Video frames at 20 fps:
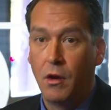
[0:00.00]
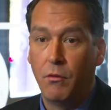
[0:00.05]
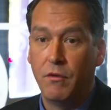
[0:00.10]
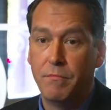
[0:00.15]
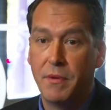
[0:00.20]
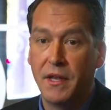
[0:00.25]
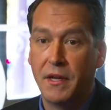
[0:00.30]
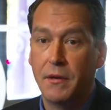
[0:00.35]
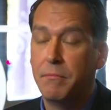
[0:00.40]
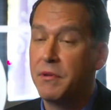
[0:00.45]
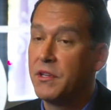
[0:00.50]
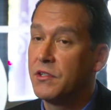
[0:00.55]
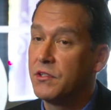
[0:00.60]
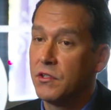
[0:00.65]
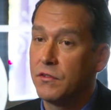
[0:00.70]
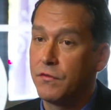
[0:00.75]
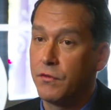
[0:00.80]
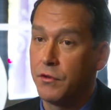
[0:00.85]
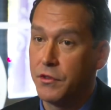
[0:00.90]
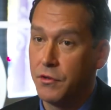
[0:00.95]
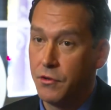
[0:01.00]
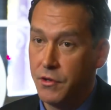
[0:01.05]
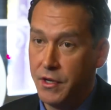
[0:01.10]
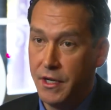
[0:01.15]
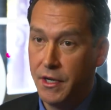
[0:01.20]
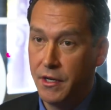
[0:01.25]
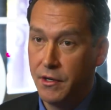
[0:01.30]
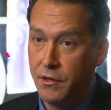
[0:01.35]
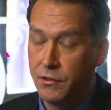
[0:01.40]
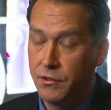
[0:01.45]
We've been in business for 30
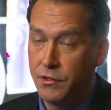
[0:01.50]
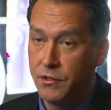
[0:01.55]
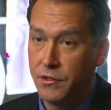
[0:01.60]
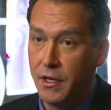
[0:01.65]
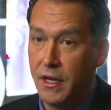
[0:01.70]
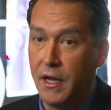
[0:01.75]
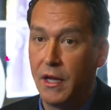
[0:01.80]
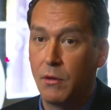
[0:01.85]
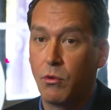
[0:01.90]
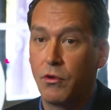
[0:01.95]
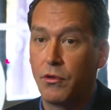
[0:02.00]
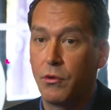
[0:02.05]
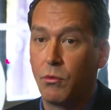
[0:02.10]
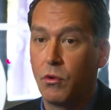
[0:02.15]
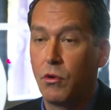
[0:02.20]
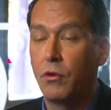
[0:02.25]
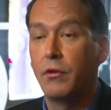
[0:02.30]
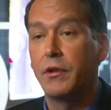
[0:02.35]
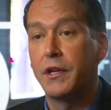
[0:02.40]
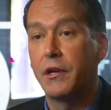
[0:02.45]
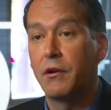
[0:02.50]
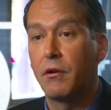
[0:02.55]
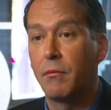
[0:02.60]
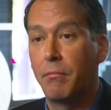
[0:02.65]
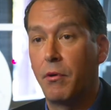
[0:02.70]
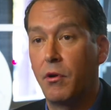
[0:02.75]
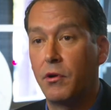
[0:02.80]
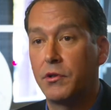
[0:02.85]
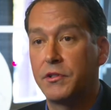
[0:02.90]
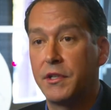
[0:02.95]
years, and we're the world leader in
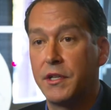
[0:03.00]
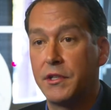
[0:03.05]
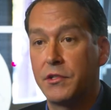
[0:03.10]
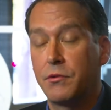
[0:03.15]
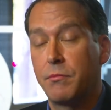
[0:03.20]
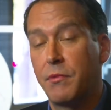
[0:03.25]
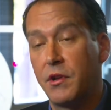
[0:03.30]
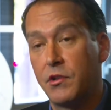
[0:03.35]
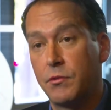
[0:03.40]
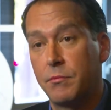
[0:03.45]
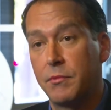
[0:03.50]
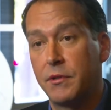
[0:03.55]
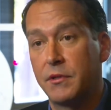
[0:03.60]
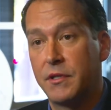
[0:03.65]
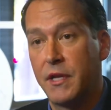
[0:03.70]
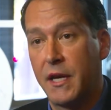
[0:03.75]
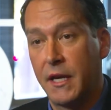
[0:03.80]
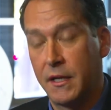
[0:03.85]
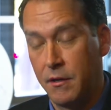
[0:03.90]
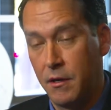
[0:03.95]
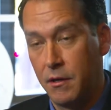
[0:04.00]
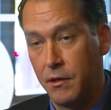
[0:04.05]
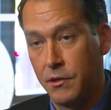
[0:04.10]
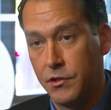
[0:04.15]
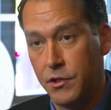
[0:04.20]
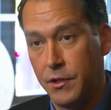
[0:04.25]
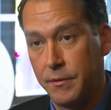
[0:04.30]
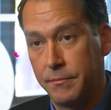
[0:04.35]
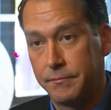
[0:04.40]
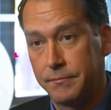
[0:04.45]
pulse laser measurement
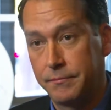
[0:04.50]
technology.